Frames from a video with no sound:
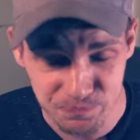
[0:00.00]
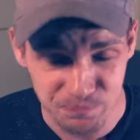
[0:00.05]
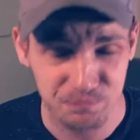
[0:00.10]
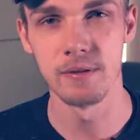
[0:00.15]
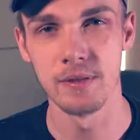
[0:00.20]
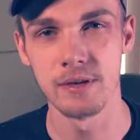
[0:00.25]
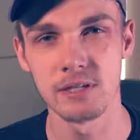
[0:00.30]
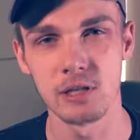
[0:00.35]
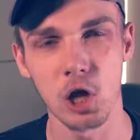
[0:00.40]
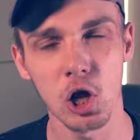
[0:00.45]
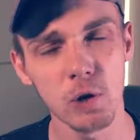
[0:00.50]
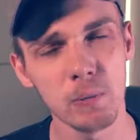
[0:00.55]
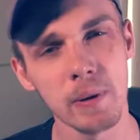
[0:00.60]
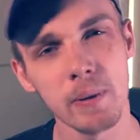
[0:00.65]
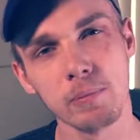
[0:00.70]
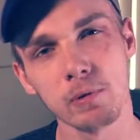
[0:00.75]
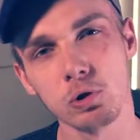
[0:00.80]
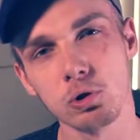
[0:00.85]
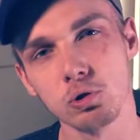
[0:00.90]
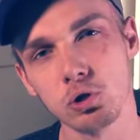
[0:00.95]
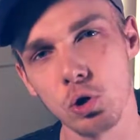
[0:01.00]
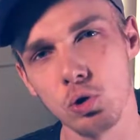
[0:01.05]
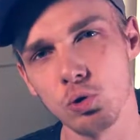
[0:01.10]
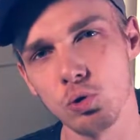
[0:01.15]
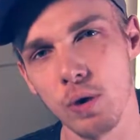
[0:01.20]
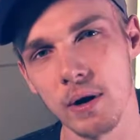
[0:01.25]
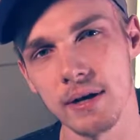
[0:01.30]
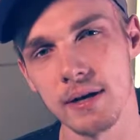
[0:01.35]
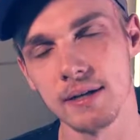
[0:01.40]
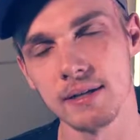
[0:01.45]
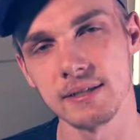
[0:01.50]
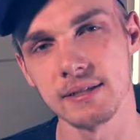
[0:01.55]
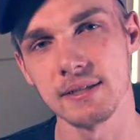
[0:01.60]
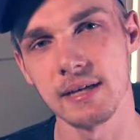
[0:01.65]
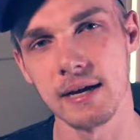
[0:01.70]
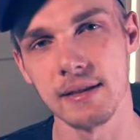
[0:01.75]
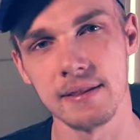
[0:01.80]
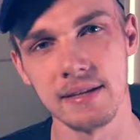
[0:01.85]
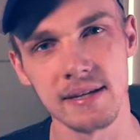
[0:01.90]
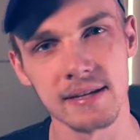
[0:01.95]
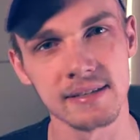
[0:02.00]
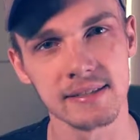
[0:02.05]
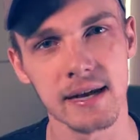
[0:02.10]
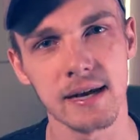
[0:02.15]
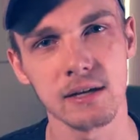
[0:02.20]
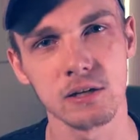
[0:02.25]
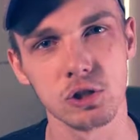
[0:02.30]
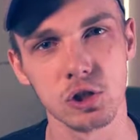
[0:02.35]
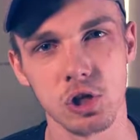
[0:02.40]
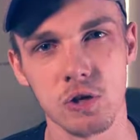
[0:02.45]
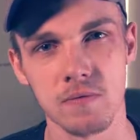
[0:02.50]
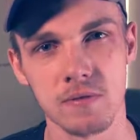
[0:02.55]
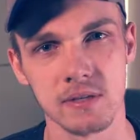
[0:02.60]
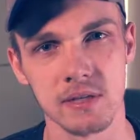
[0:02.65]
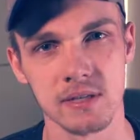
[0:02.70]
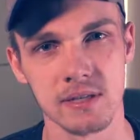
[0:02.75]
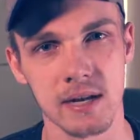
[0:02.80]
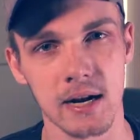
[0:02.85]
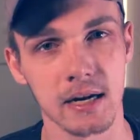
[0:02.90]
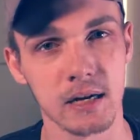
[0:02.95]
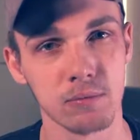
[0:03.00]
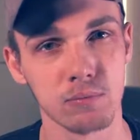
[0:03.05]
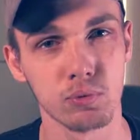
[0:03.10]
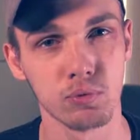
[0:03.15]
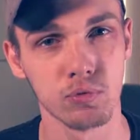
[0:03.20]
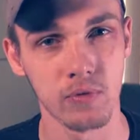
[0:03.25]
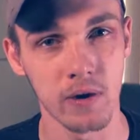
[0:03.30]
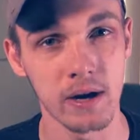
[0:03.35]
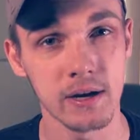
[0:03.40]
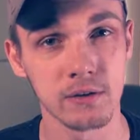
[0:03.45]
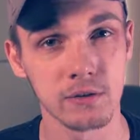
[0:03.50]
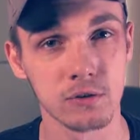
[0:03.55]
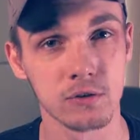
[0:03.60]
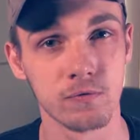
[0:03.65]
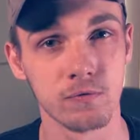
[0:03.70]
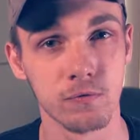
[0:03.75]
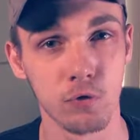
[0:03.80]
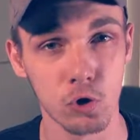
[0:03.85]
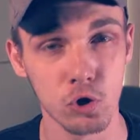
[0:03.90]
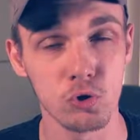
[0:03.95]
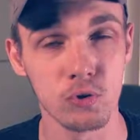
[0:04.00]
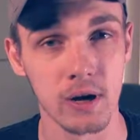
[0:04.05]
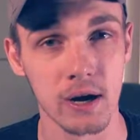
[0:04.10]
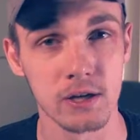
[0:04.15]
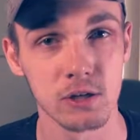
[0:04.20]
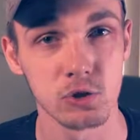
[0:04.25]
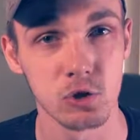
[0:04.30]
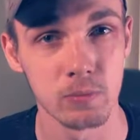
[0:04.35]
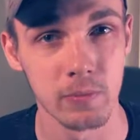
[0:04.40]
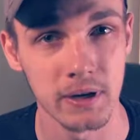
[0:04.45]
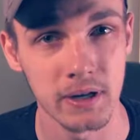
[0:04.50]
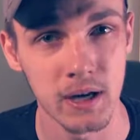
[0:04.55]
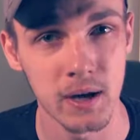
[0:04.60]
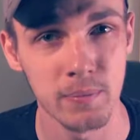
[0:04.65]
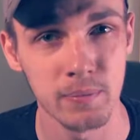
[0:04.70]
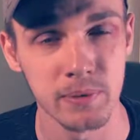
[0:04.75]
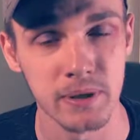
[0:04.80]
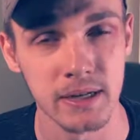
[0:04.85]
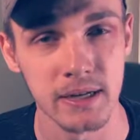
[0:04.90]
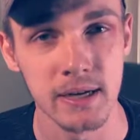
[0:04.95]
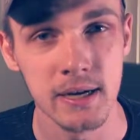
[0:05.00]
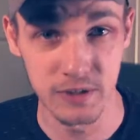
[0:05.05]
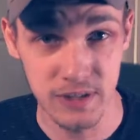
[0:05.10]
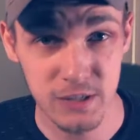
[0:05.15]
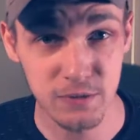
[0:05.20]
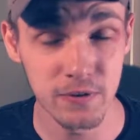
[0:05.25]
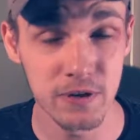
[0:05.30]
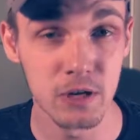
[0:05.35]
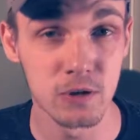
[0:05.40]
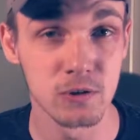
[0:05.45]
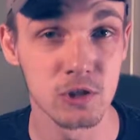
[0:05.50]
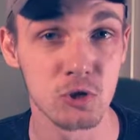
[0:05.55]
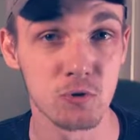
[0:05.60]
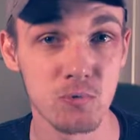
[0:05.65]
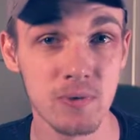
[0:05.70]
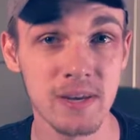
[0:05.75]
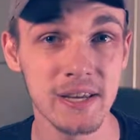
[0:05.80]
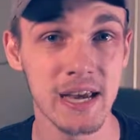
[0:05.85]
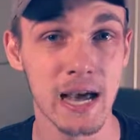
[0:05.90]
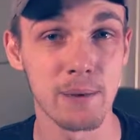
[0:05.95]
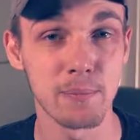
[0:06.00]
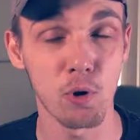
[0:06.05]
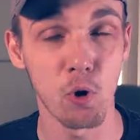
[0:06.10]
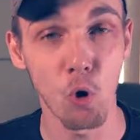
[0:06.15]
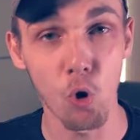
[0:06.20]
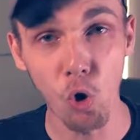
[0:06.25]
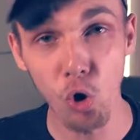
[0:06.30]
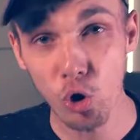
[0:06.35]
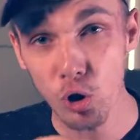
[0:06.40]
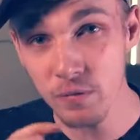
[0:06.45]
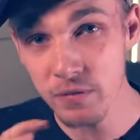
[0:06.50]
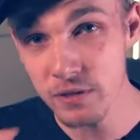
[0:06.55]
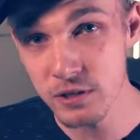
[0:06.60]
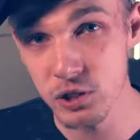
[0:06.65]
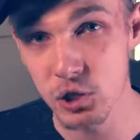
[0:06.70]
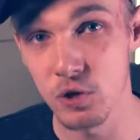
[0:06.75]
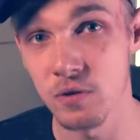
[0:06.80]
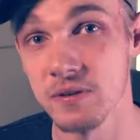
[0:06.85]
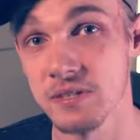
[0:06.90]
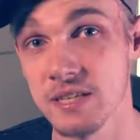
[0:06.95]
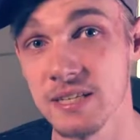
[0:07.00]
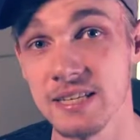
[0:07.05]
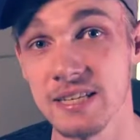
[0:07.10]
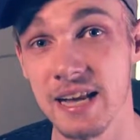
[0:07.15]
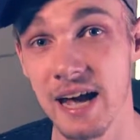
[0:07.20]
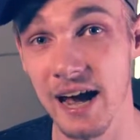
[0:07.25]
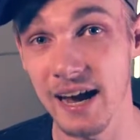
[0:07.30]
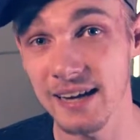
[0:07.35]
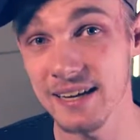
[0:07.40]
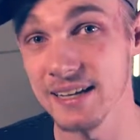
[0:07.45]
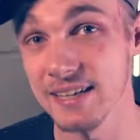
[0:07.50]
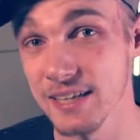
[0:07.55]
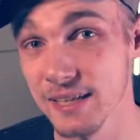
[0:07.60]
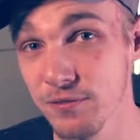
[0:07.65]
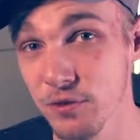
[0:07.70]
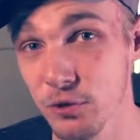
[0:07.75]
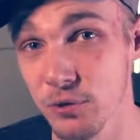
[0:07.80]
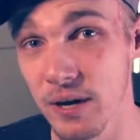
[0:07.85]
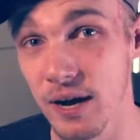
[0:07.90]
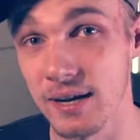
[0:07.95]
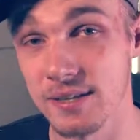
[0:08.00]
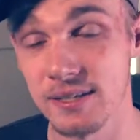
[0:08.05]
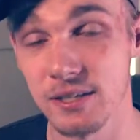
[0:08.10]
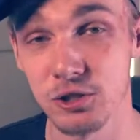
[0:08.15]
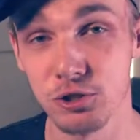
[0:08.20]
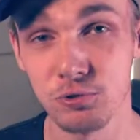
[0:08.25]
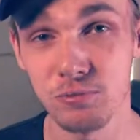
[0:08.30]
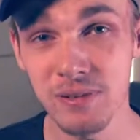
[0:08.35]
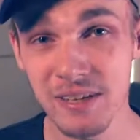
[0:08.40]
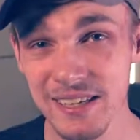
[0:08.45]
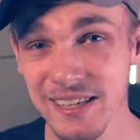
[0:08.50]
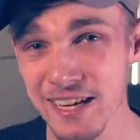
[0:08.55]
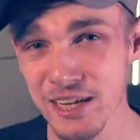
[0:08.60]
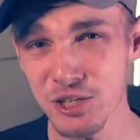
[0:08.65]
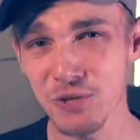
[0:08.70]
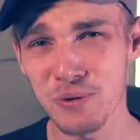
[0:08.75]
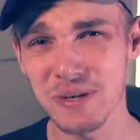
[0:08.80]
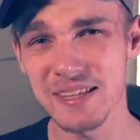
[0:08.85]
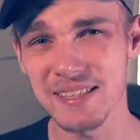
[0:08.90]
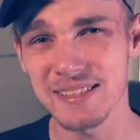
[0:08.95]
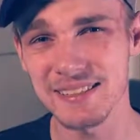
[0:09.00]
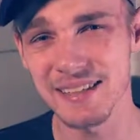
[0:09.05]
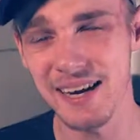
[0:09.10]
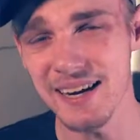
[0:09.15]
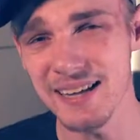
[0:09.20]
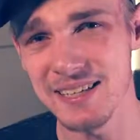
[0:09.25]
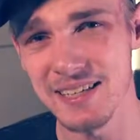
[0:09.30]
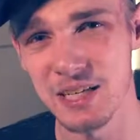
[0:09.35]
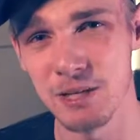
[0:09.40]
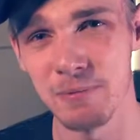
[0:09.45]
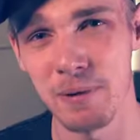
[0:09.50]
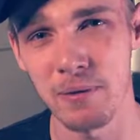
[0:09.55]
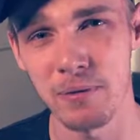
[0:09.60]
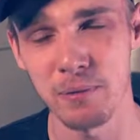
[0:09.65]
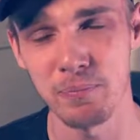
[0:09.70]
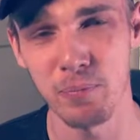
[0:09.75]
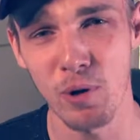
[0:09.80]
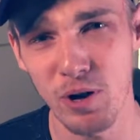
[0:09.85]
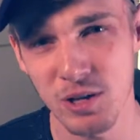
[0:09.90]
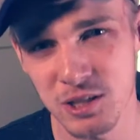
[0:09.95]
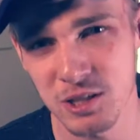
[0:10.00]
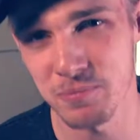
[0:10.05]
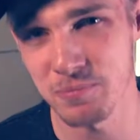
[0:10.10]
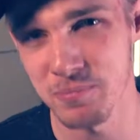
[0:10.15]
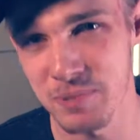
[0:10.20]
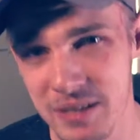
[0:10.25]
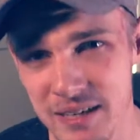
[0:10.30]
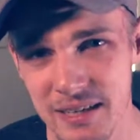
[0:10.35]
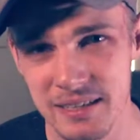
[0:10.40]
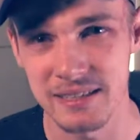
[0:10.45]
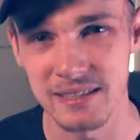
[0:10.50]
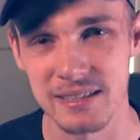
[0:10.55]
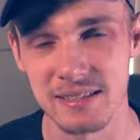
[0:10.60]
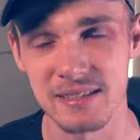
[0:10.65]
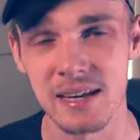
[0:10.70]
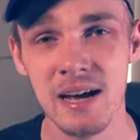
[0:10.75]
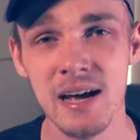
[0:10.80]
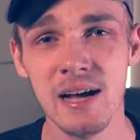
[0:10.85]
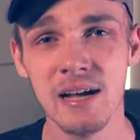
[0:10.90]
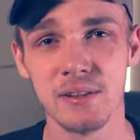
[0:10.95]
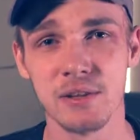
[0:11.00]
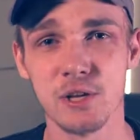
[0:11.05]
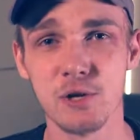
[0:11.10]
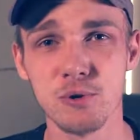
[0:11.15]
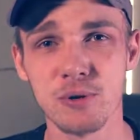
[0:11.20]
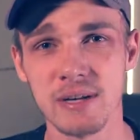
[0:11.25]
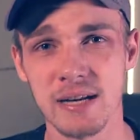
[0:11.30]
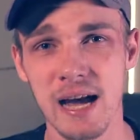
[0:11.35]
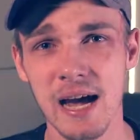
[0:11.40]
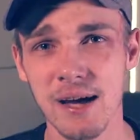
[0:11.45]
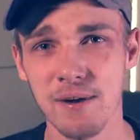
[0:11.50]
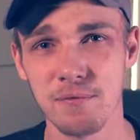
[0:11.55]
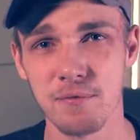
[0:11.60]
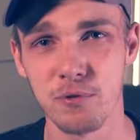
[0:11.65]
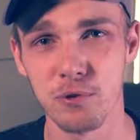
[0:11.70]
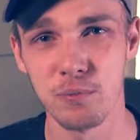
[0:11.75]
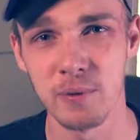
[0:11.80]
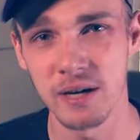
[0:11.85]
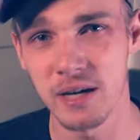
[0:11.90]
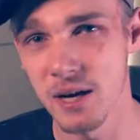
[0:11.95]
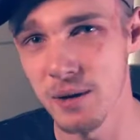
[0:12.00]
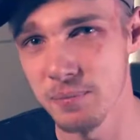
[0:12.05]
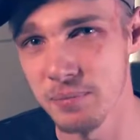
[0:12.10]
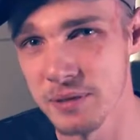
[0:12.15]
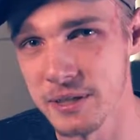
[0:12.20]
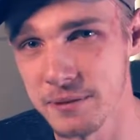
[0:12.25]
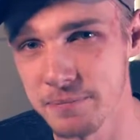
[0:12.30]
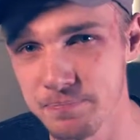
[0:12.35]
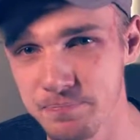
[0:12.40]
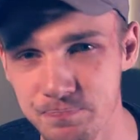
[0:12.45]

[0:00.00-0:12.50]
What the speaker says: There's a lot of people who don't quite understand the exact services that I can provide for you guys through my company. So this video is to recap all of the services that I can give you guys and to really get you excited about the possibilities that you can have through my company.